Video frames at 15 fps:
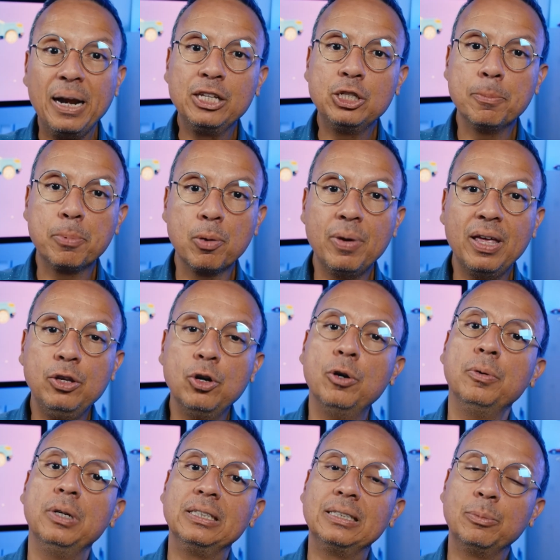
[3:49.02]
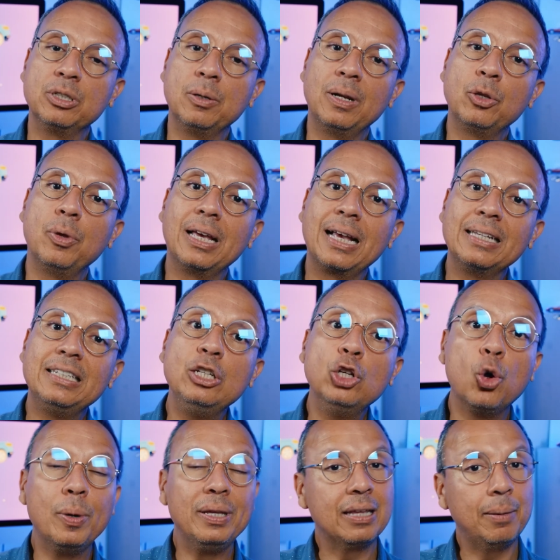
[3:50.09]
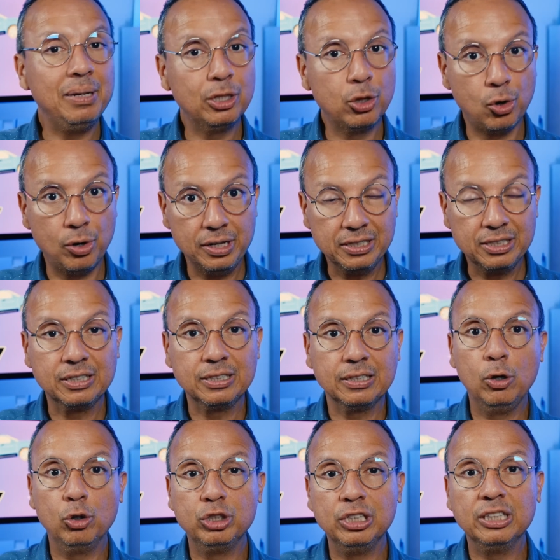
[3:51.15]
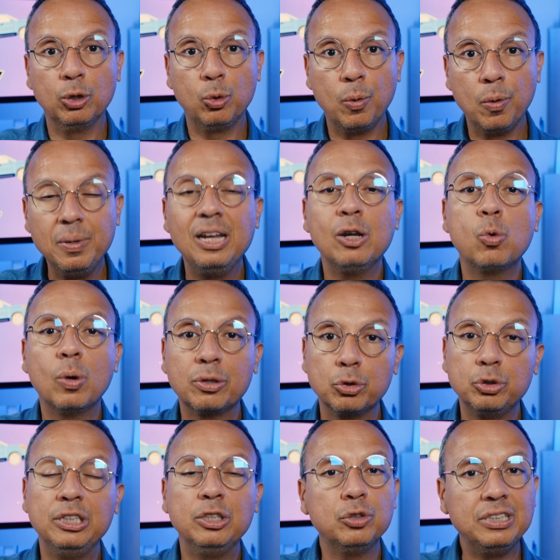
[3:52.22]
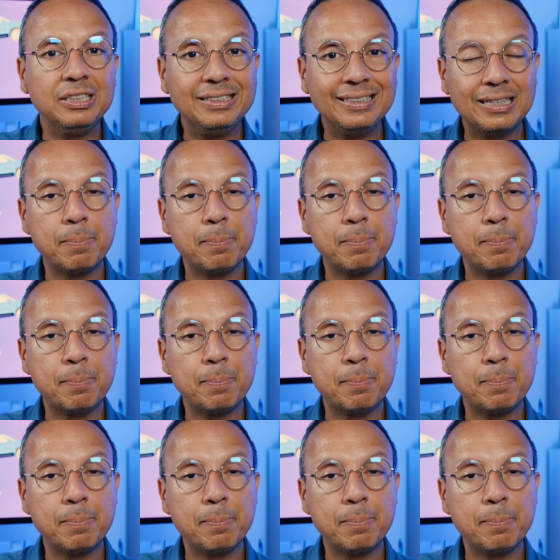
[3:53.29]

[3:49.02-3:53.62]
The average price is nearly $89,417.